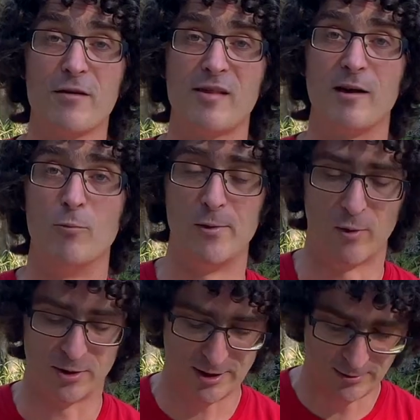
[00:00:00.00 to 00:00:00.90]
thing we
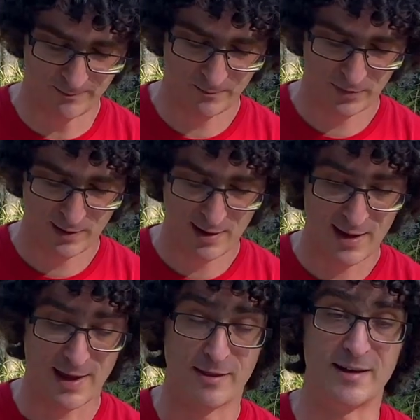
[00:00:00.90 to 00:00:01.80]
will do
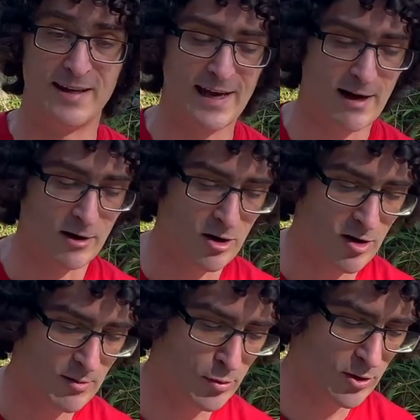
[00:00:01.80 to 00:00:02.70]
is to take our
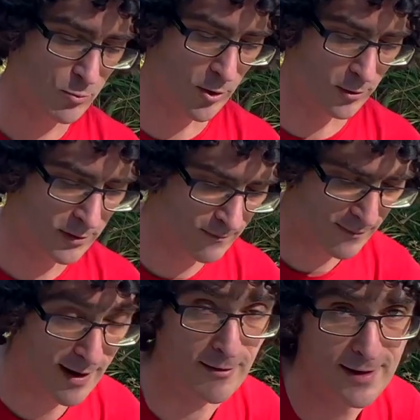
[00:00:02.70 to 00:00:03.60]
cardboard roll,
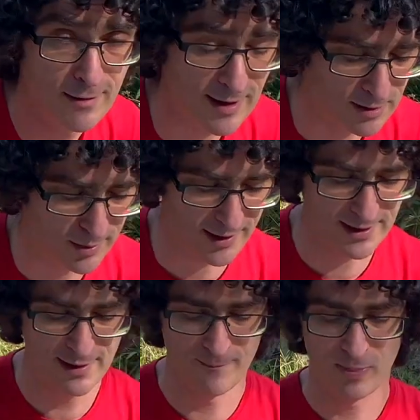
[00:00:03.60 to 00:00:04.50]
our insect
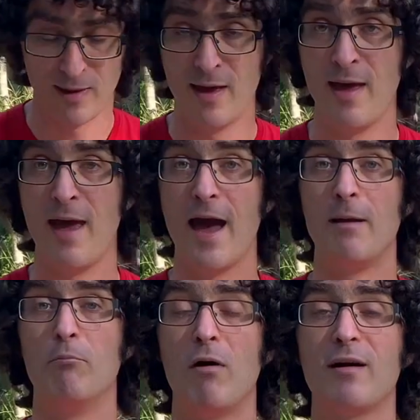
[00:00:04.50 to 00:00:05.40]
body, and
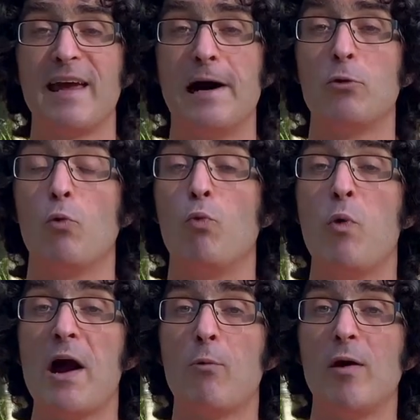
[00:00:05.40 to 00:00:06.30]
mark out
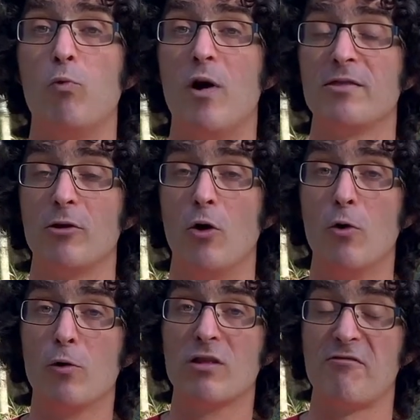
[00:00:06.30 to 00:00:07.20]
where we want the
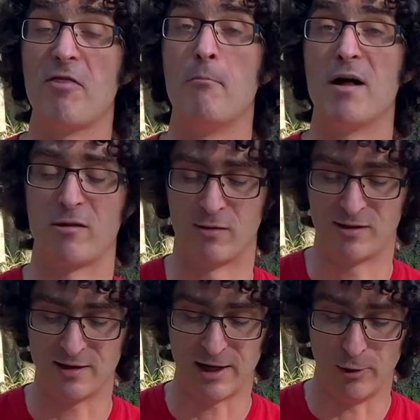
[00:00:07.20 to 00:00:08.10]
holes for the muscles to
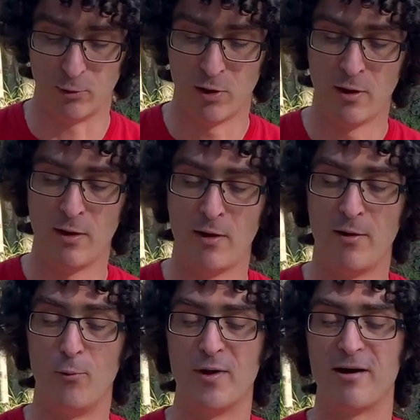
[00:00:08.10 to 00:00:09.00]
go
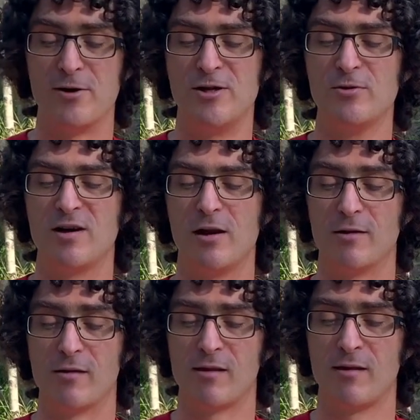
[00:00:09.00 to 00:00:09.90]
with our 2
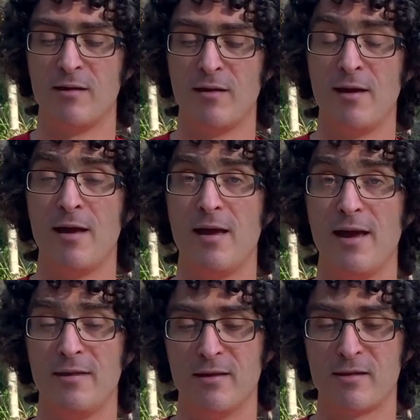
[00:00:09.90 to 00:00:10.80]
colors.
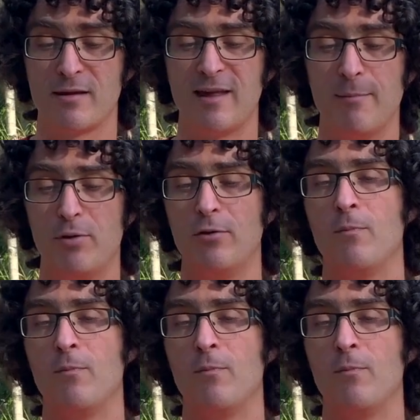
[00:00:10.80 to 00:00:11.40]
In this example,